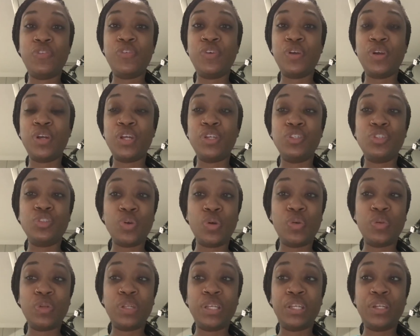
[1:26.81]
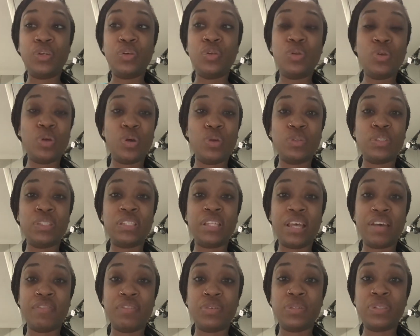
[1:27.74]
for controlling glucose
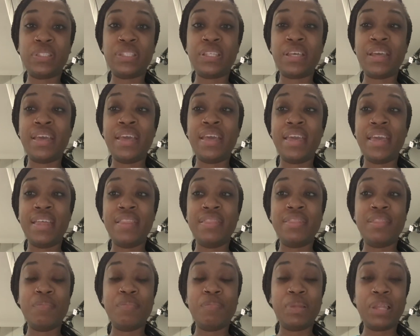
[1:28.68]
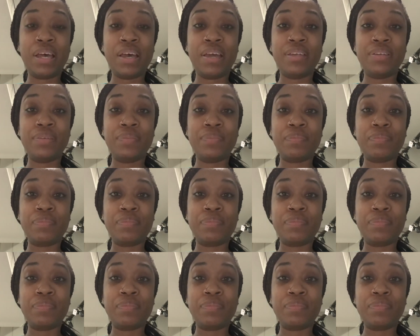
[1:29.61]
levels in the blood.